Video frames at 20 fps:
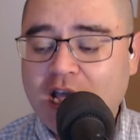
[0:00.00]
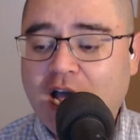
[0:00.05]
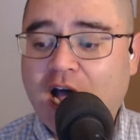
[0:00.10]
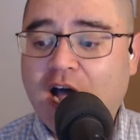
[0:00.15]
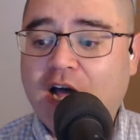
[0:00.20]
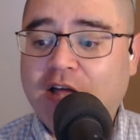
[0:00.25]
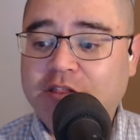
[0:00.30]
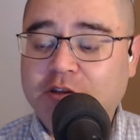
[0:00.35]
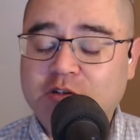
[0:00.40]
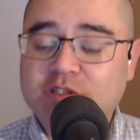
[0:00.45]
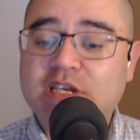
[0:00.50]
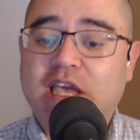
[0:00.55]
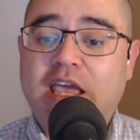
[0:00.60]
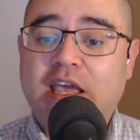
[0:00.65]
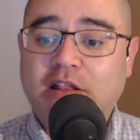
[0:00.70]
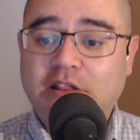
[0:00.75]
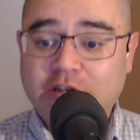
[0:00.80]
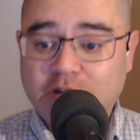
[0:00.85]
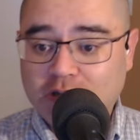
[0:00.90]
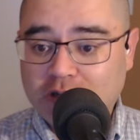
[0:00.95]
Uh, there's
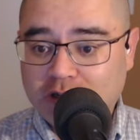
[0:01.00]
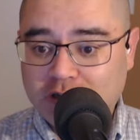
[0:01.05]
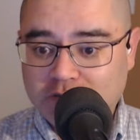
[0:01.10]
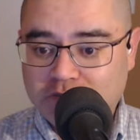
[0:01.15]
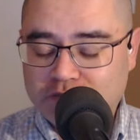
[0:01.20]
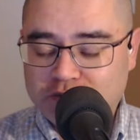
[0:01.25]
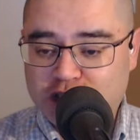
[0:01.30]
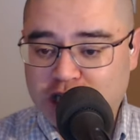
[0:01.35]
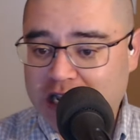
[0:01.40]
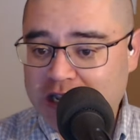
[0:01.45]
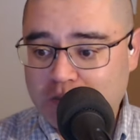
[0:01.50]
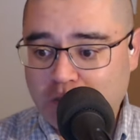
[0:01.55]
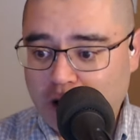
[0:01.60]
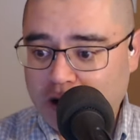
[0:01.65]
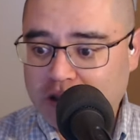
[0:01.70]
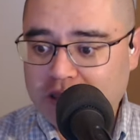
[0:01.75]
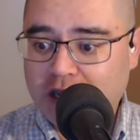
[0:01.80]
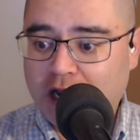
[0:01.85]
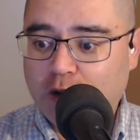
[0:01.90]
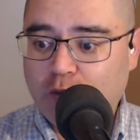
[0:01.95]
a little check
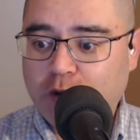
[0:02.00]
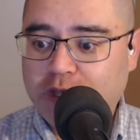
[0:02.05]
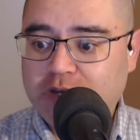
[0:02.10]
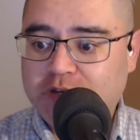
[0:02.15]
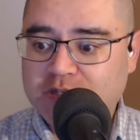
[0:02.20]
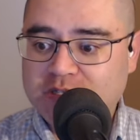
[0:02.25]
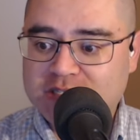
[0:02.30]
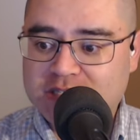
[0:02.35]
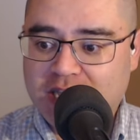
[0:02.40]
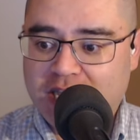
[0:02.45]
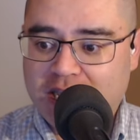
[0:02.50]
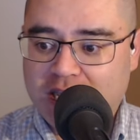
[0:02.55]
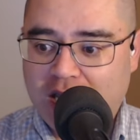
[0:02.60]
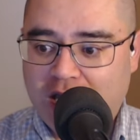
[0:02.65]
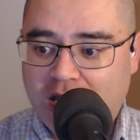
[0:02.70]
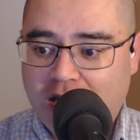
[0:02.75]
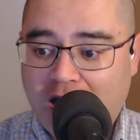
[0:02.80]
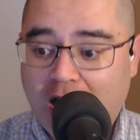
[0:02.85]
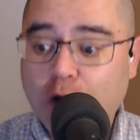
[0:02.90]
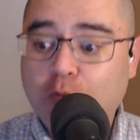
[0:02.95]
mark there where you can say
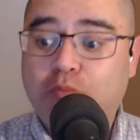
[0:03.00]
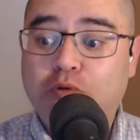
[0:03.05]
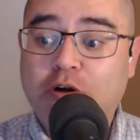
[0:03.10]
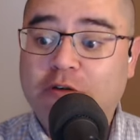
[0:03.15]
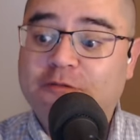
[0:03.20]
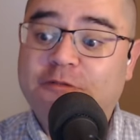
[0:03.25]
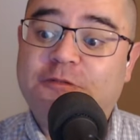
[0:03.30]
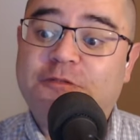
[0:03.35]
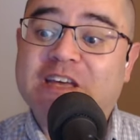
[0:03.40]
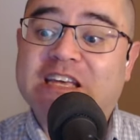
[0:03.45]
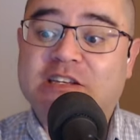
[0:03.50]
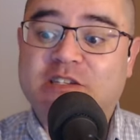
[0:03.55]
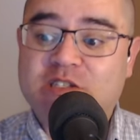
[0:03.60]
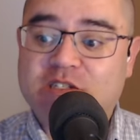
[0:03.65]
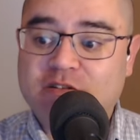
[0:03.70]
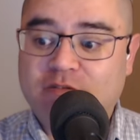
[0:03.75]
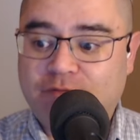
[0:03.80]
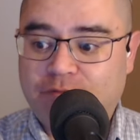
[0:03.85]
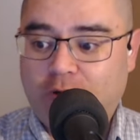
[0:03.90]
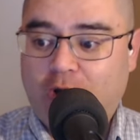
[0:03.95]
uh, output
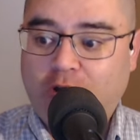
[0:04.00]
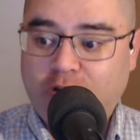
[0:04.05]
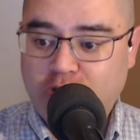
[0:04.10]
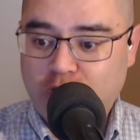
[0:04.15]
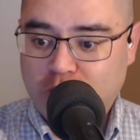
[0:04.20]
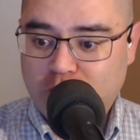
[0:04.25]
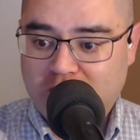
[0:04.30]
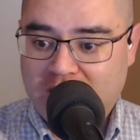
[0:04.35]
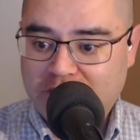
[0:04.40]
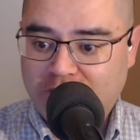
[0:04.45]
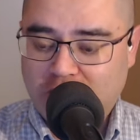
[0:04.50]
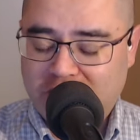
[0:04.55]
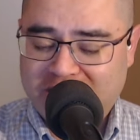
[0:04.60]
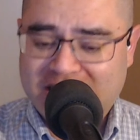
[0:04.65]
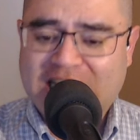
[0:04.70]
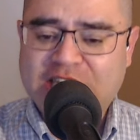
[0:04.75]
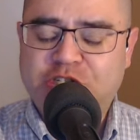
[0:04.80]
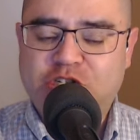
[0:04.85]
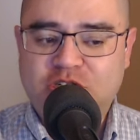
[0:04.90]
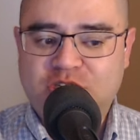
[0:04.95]
fixed volume level,
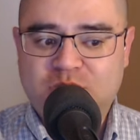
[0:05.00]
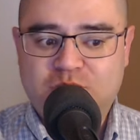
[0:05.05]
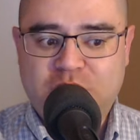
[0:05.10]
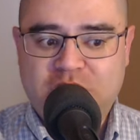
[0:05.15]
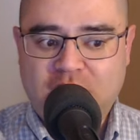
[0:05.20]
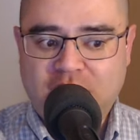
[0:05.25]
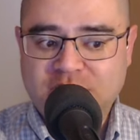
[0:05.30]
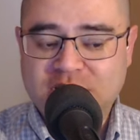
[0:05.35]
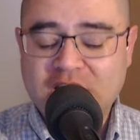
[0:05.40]
and that's just because